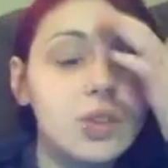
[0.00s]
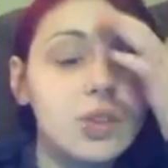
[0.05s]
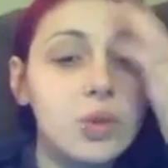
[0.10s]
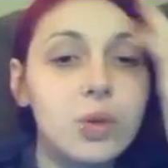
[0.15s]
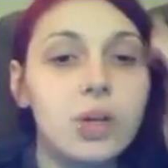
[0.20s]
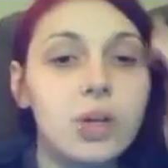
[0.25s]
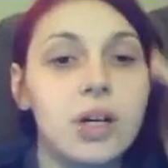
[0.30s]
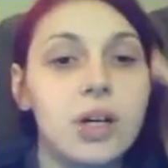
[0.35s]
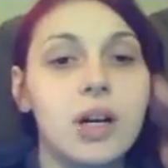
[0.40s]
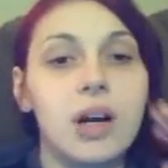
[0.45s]

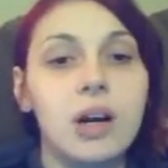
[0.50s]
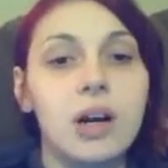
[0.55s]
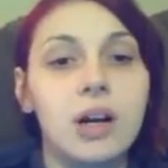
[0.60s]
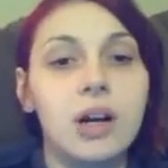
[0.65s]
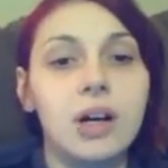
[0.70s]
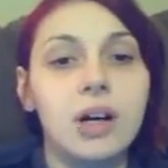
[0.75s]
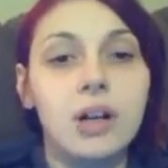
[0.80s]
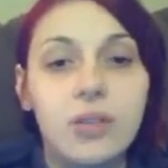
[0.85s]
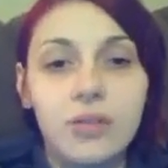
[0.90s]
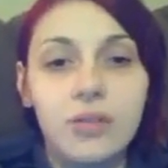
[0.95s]
tour
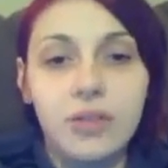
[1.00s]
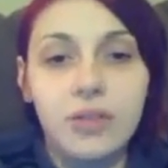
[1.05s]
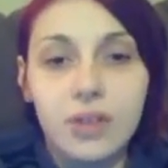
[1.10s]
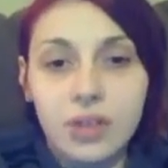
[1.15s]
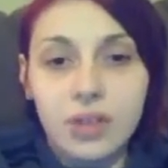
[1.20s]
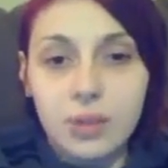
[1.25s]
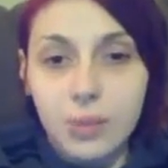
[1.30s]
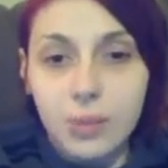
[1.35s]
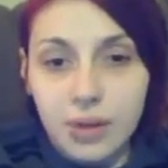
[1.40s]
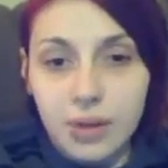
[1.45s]
of
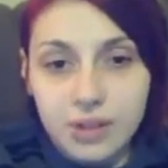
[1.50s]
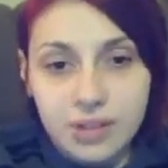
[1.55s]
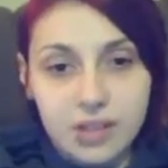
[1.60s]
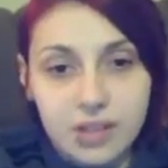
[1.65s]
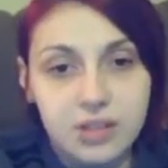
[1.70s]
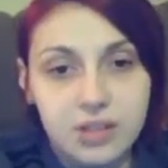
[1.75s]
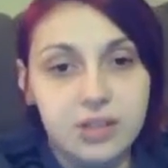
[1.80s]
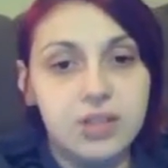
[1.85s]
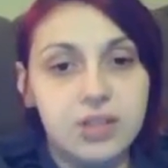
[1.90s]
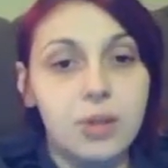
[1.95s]
the birth
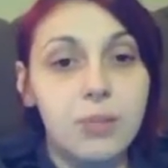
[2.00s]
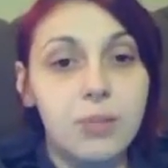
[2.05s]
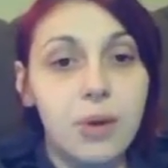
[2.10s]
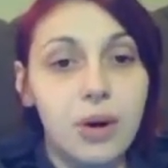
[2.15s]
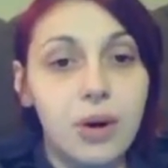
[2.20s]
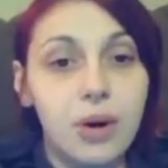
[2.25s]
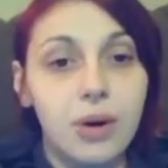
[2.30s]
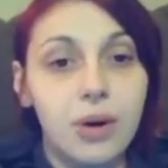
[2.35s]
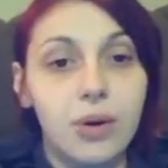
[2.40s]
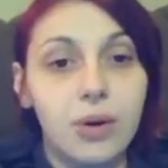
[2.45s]
center
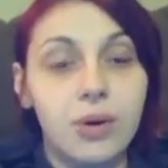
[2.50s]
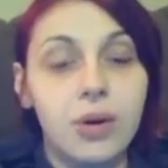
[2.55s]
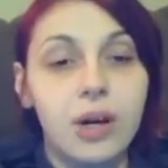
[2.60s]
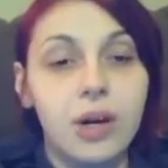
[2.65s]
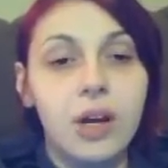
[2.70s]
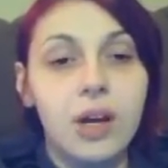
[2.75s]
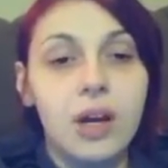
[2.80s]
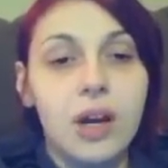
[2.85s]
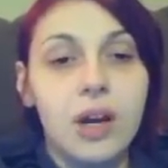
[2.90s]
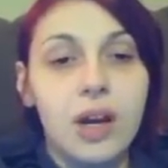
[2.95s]
tomorrow,
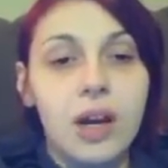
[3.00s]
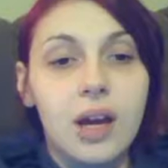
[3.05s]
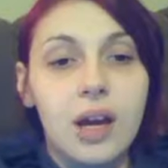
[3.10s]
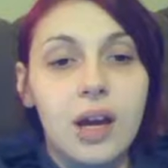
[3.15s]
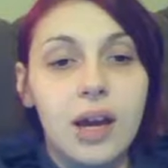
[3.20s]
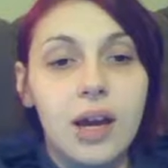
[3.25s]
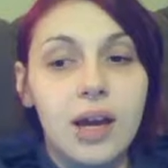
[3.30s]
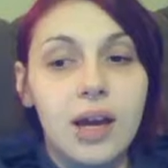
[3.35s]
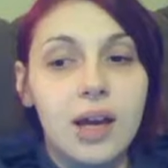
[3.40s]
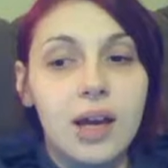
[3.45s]

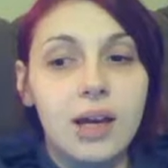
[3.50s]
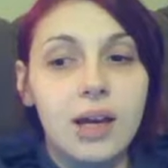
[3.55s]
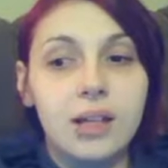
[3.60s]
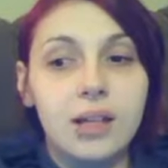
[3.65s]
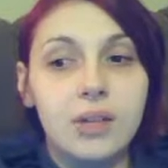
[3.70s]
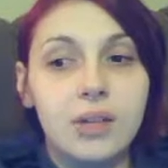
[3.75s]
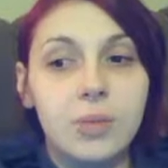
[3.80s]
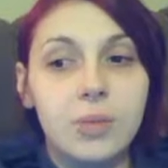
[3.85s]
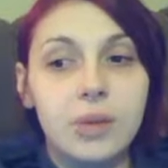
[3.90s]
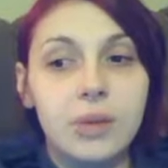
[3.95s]

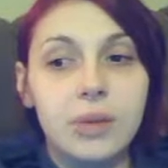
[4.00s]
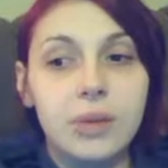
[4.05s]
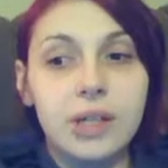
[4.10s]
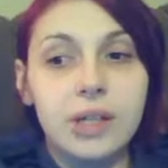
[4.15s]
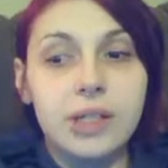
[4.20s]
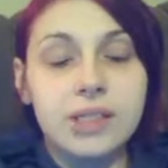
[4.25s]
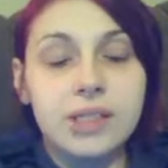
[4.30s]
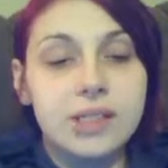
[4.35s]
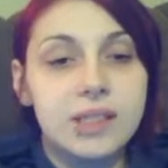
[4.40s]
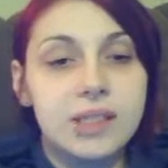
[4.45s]
and we
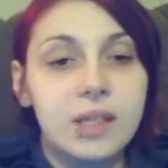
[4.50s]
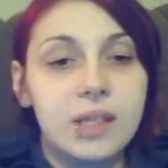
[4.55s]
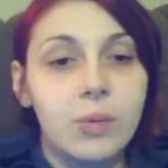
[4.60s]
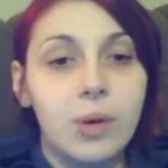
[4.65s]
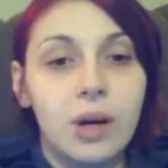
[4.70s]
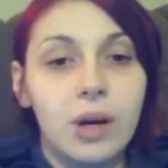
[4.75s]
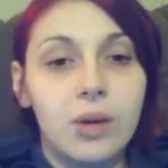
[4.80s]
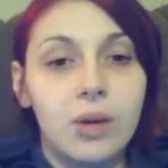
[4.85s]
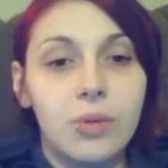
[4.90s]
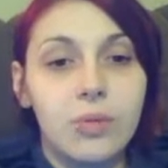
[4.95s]
will get to see
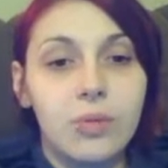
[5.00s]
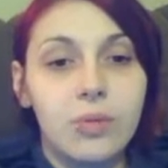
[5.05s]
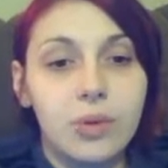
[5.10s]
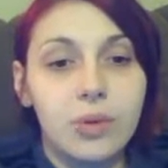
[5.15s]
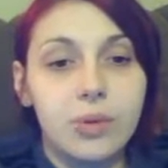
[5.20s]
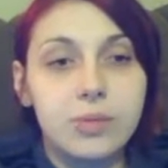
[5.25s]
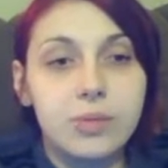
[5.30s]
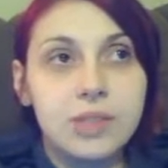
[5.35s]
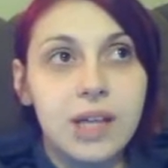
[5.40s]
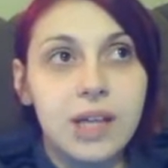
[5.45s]
what
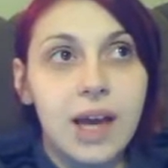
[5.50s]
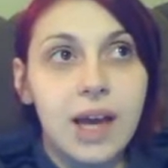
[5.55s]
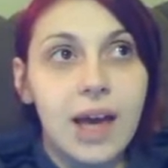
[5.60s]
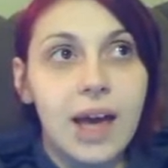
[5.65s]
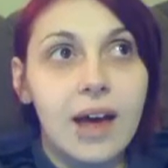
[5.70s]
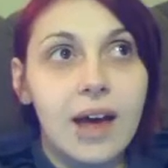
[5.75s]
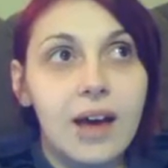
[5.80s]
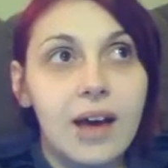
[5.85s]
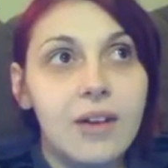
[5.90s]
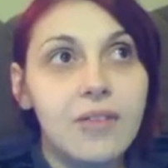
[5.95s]
rooms they
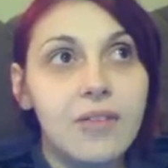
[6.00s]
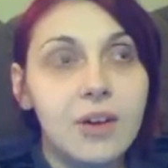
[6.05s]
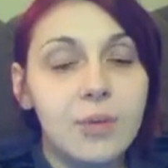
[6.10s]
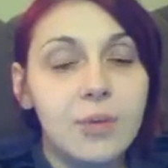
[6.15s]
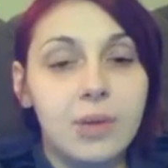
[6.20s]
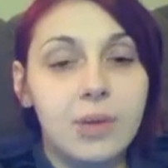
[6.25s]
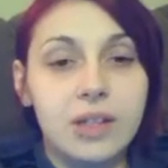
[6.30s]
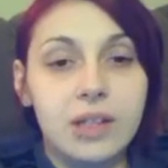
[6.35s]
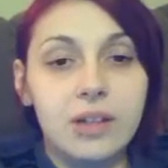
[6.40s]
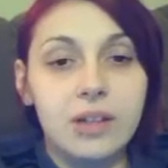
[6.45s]
have
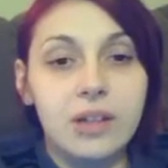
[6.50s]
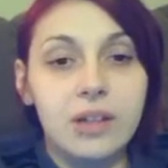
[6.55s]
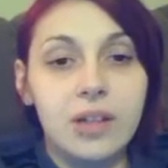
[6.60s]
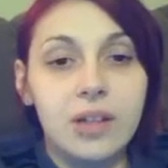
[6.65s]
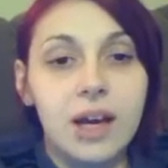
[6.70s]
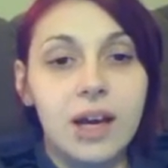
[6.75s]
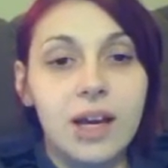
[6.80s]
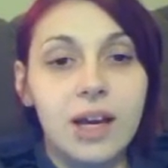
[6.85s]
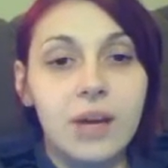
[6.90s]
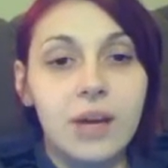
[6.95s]
and what they look
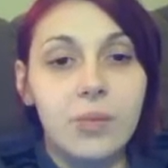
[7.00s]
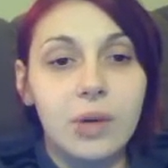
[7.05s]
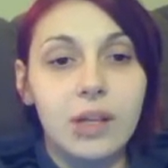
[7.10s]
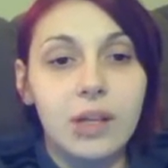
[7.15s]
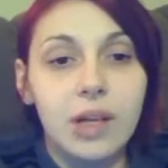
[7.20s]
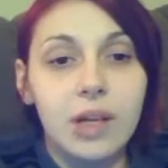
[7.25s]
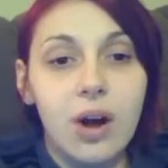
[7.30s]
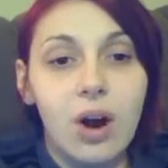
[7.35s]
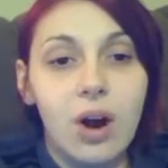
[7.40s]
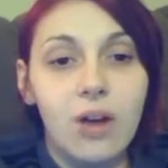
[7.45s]
like and
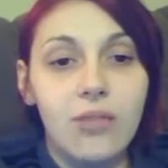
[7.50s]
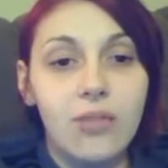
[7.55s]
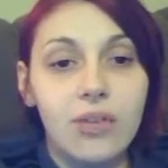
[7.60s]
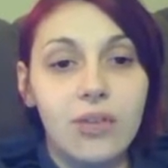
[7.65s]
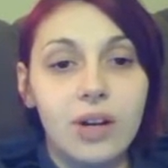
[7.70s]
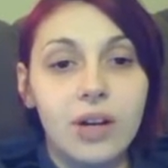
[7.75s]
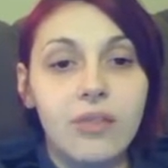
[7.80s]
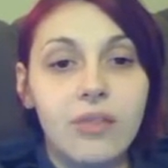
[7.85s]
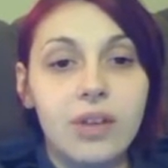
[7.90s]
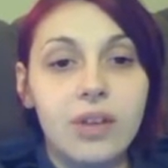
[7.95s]
what they
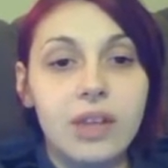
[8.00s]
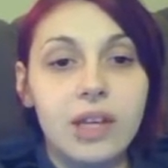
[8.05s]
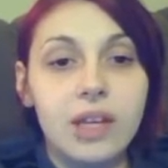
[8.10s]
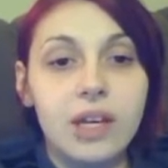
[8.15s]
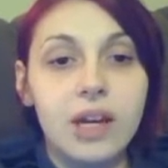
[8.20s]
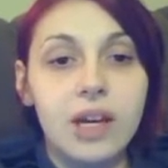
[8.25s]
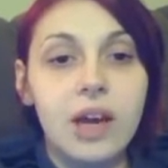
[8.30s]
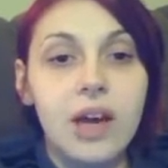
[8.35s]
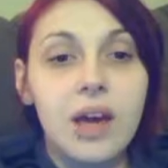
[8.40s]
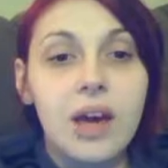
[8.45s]
offer and
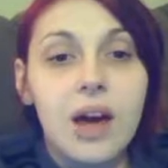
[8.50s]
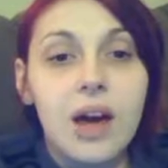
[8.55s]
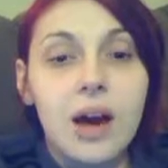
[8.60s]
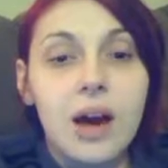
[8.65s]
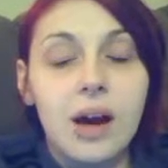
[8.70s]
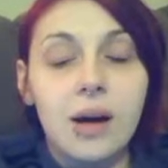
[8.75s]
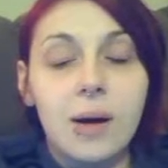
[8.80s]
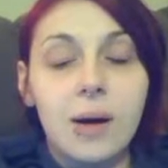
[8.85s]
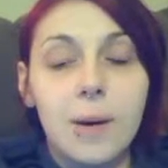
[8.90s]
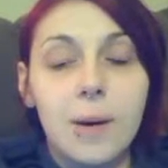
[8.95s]
everything.
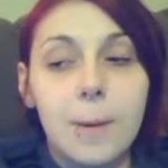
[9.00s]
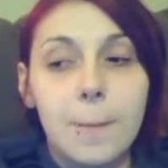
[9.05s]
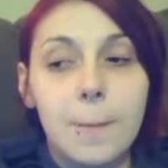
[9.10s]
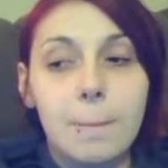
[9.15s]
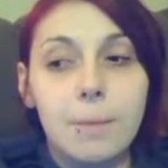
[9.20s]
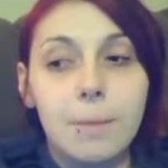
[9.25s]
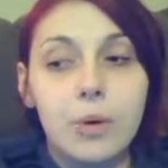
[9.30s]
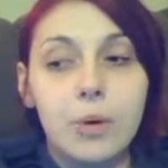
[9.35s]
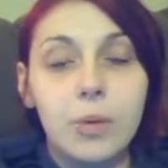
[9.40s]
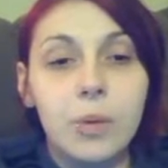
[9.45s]

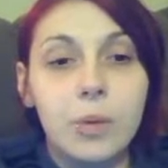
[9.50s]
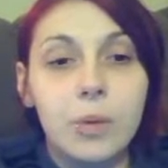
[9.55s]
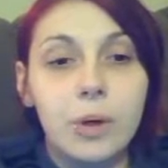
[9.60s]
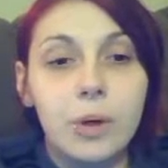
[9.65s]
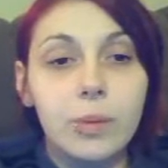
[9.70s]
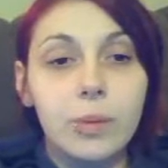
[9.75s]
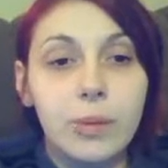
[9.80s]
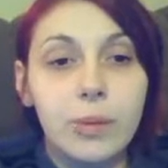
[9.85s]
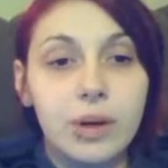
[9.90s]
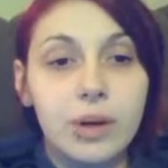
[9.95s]
But we
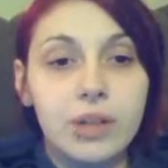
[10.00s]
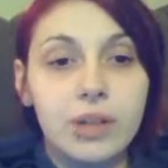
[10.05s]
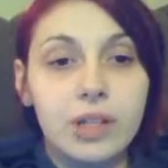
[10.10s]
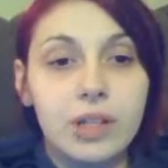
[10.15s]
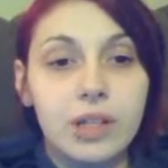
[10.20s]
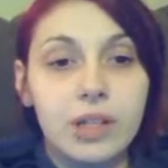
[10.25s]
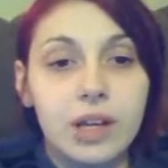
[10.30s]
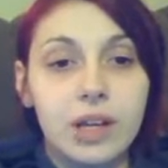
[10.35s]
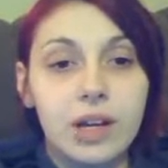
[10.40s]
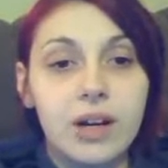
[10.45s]
will be
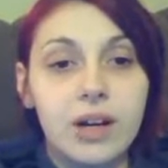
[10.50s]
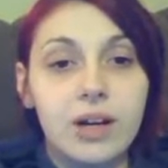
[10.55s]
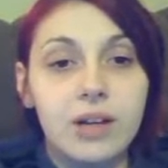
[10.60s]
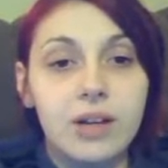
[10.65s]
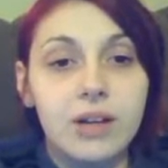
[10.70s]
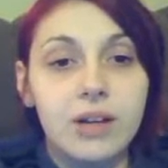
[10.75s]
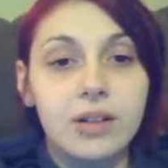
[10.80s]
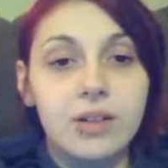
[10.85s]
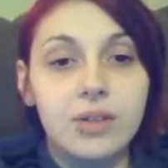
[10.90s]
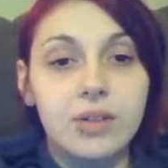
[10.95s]
birthing
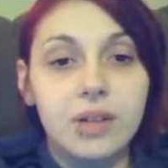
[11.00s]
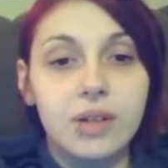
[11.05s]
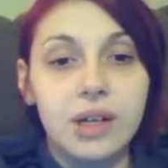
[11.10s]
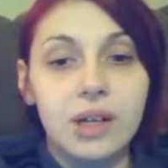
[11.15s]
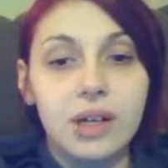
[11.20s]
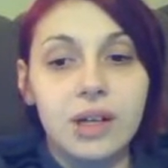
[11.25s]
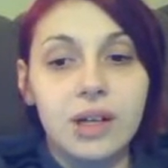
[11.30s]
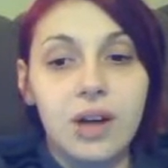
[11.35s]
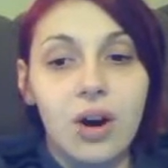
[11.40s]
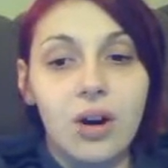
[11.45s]
there,
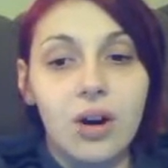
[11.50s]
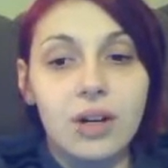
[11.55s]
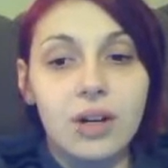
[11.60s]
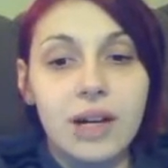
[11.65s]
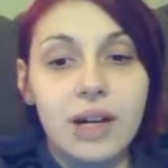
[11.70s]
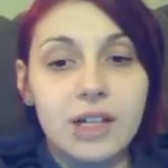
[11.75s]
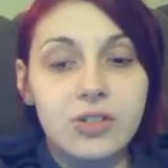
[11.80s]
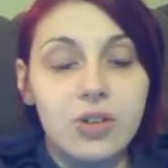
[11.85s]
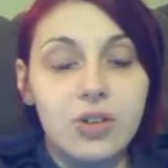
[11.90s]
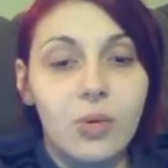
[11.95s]
doing an
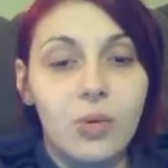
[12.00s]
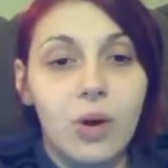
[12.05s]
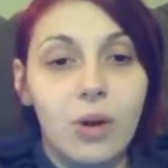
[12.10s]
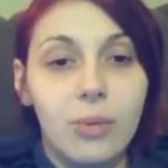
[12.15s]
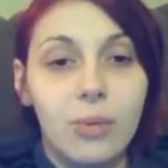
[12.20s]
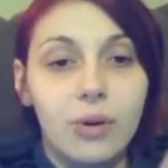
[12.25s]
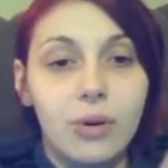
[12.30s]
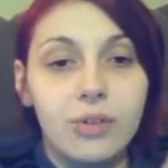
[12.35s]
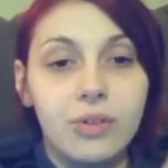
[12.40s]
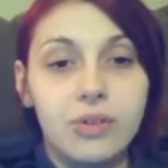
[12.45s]
all-natural
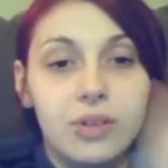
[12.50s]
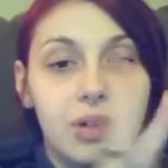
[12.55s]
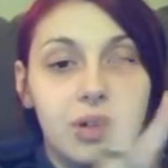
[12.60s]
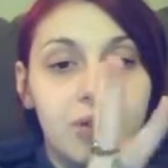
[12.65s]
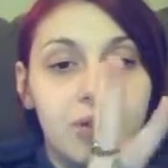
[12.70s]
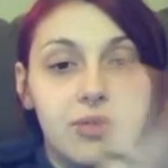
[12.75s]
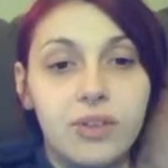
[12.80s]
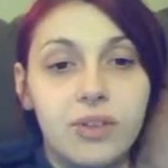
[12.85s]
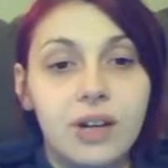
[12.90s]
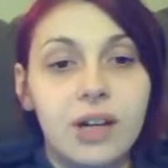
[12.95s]
water birth
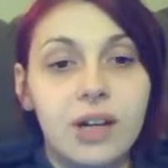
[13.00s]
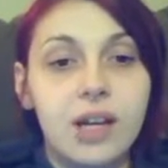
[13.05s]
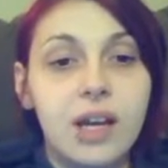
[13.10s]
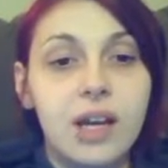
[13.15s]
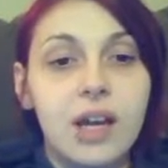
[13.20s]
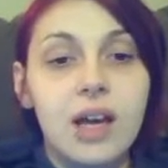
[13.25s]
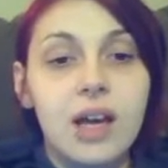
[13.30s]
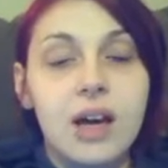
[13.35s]
delivery,